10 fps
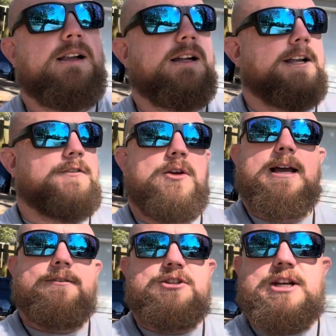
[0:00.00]
if you
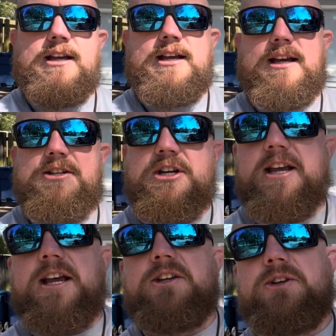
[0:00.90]
have a
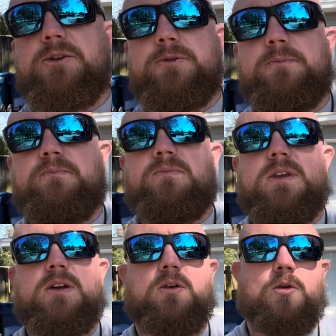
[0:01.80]
JKU,
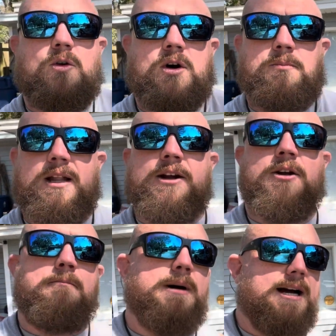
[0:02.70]
or plan
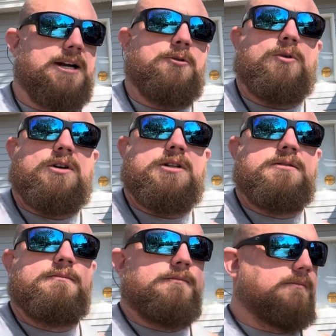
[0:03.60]
on buying one,
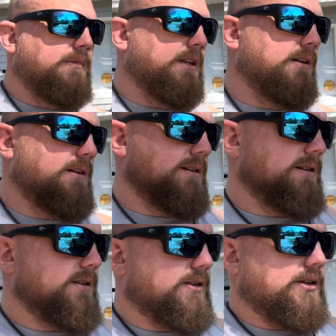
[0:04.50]

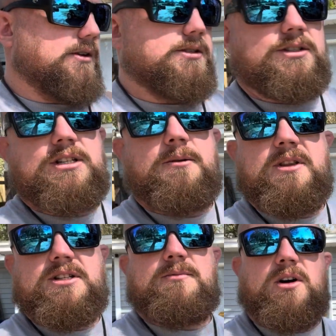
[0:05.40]
those are some of
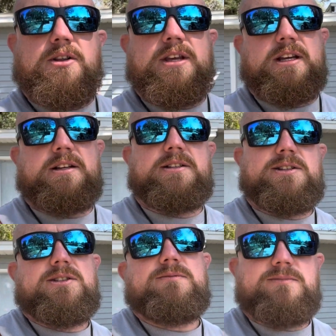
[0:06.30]
the small
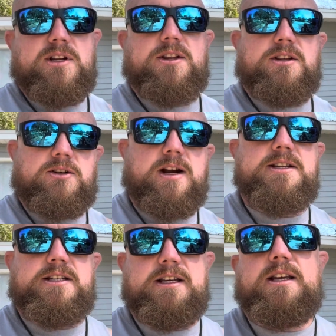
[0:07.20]
things, nothing
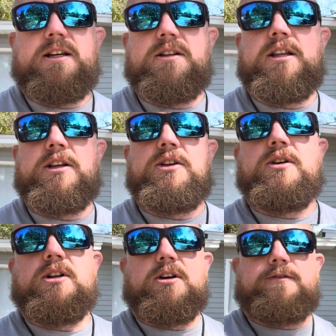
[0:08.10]
crazy again, that you
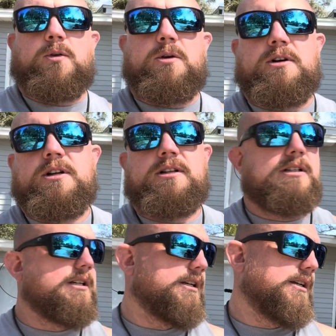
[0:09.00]
could look forward,
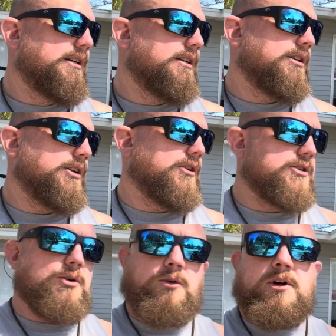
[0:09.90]

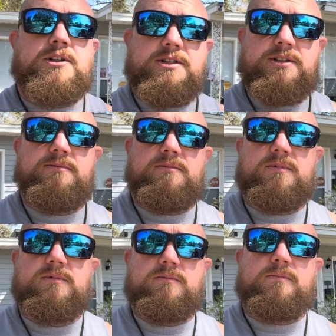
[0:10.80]
towards
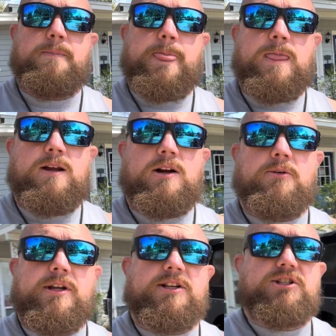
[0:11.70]

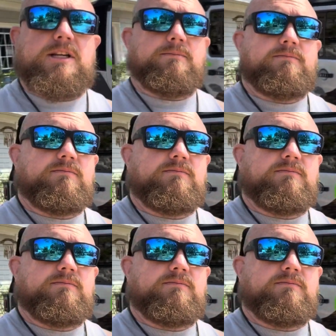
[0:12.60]
owning a Jeep.